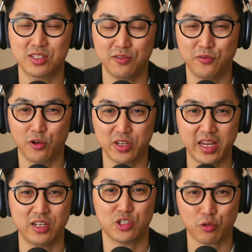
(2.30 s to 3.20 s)

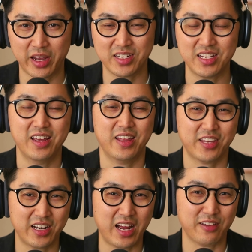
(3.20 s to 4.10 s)
4K trend
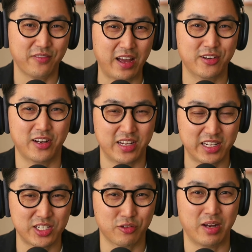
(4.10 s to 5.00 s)
that I found on
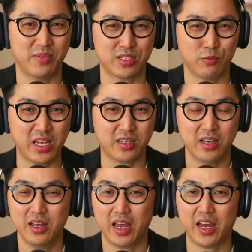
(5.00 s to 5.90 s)
Instagram this week,
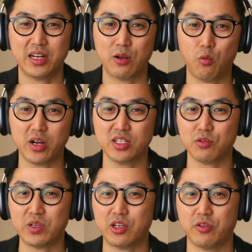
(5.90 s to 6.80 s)
and I wanted to
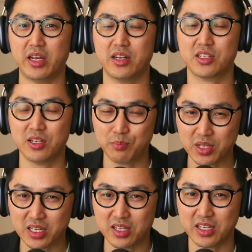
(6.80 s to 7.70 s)
recreate it
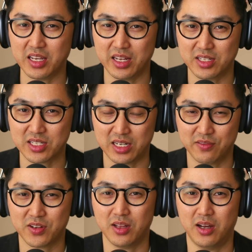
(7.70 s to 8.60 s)
completely inside
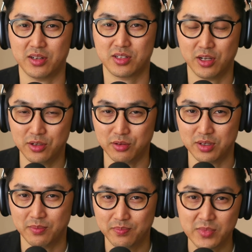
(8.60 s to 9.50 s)
of Claude Code.
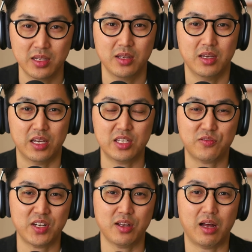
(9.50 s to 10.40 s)
In this
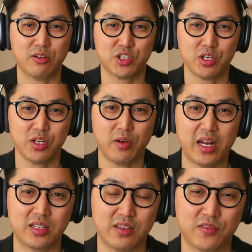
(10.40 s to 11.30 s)
video, I'll show you how
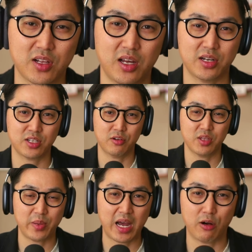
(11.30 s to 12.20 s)
to give Claude Code the
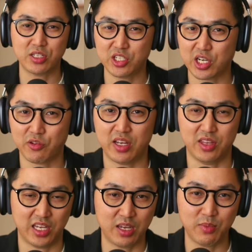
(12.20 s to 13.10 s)
power to generate
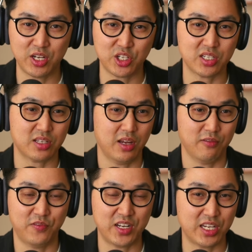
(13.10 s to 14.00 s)
the images,
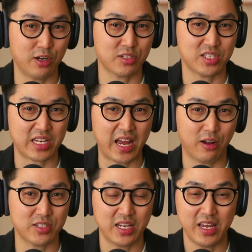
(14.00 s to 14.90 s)
videos, sounds,